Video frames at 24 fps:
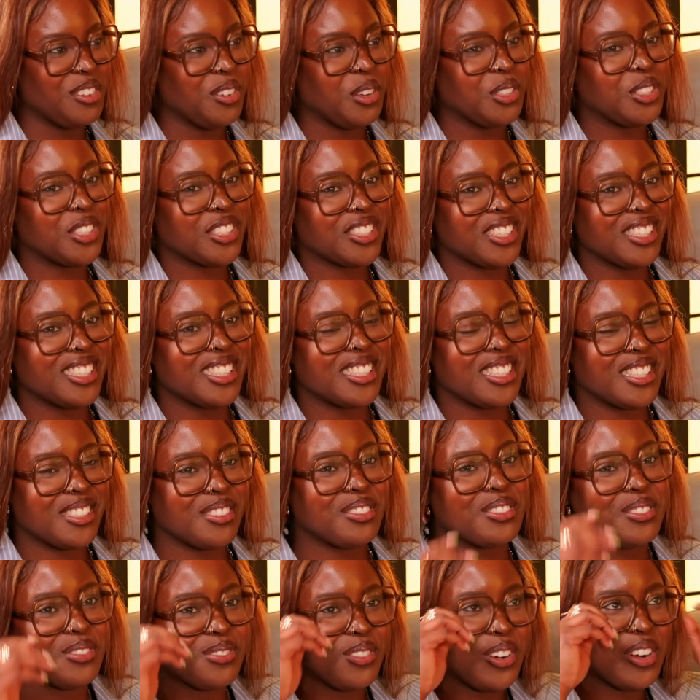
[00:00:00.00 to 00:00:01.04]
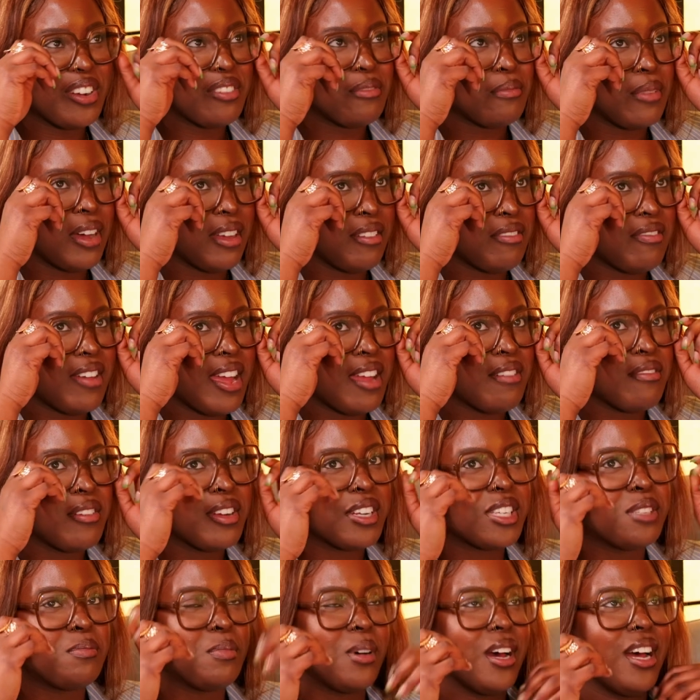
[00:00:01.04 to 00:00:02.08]
not just because it's one of my
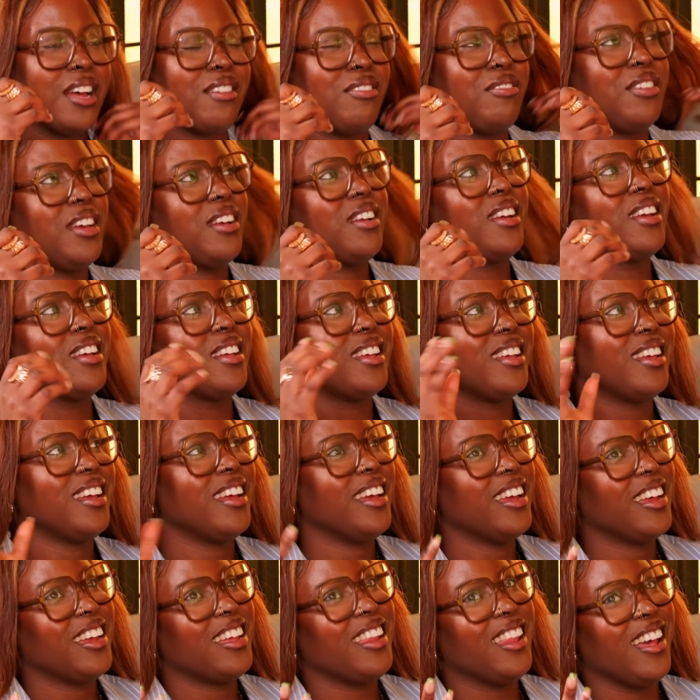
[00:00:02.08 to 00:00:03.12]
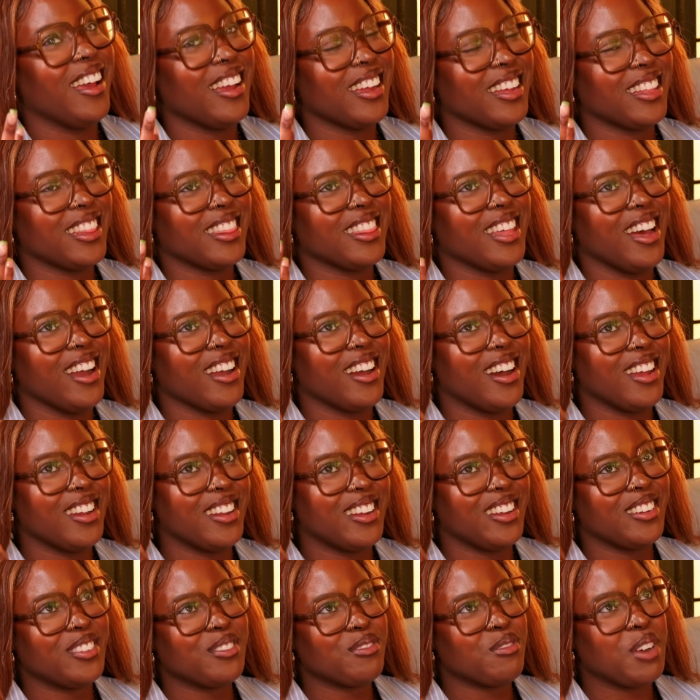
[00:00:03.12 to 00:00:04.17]
favorites, but I think like that
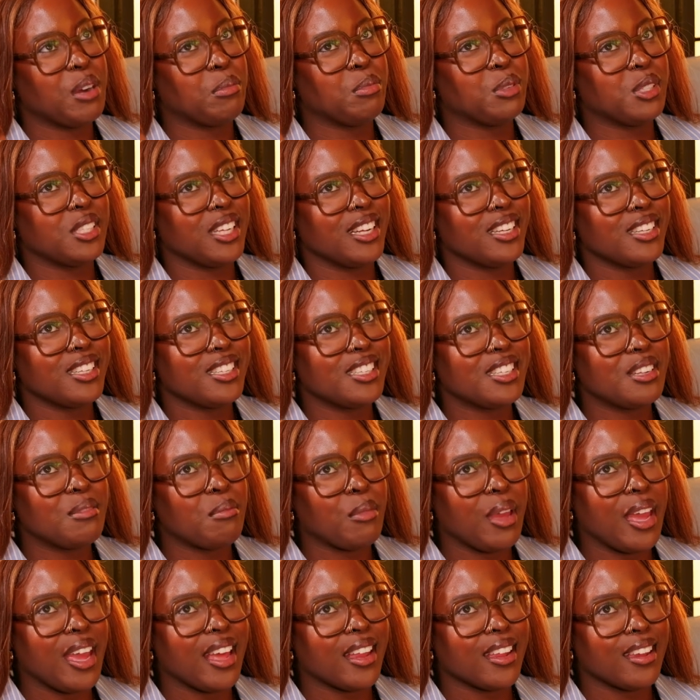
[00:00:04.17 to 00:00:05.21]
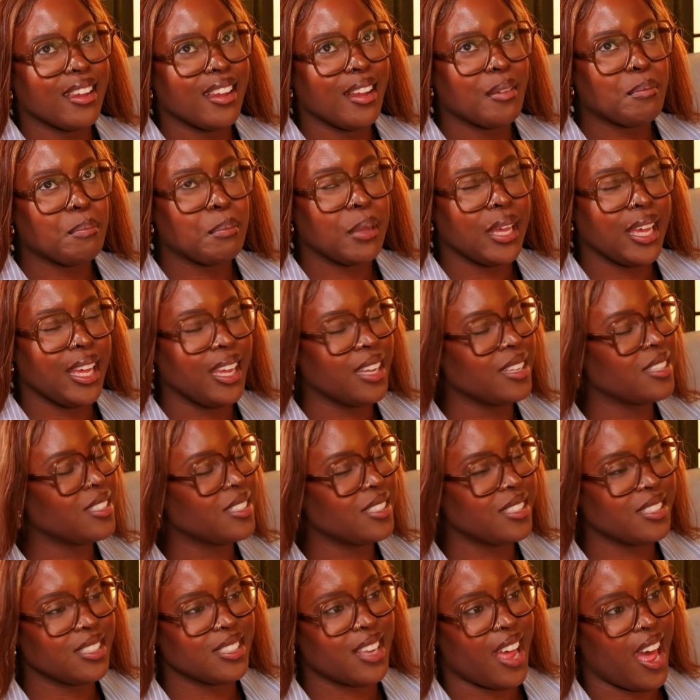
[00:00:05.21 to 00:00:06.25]
color represents to me
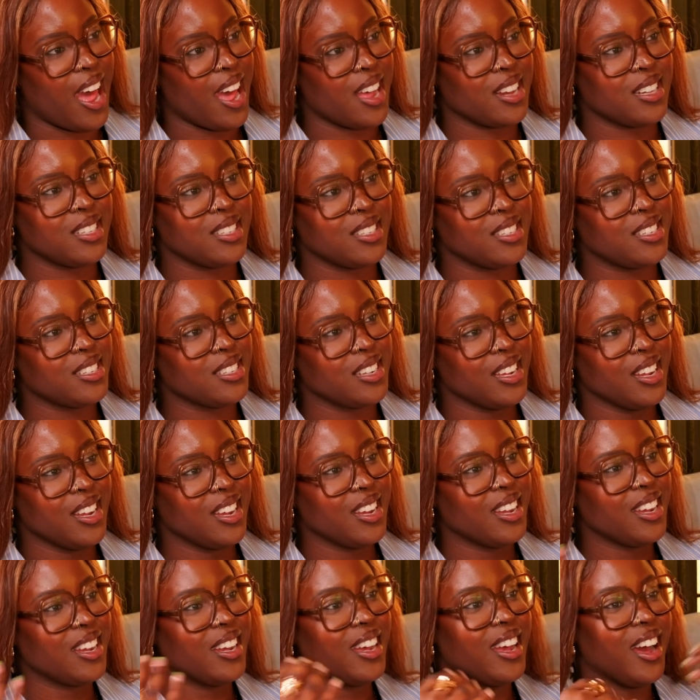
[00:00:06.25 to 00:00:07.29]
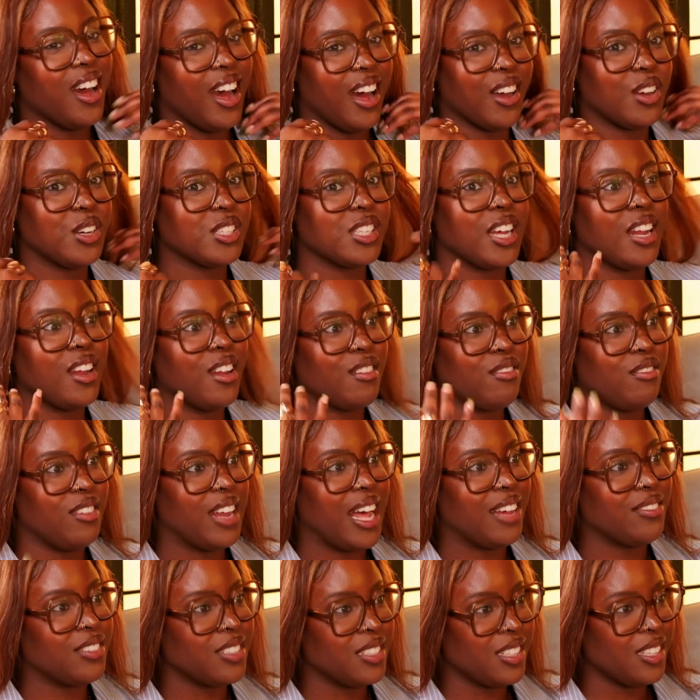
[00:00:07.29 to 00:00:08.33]
peace, and because I love
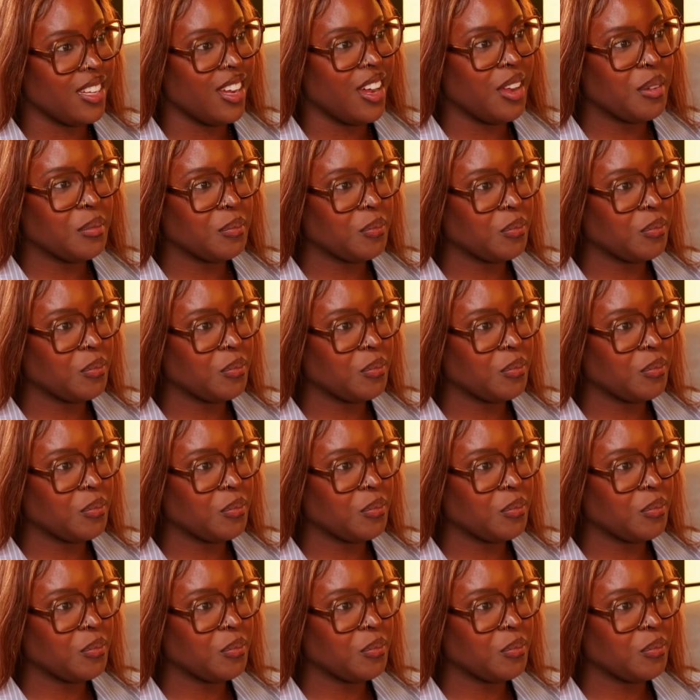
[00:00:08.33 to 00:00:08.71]
lavender.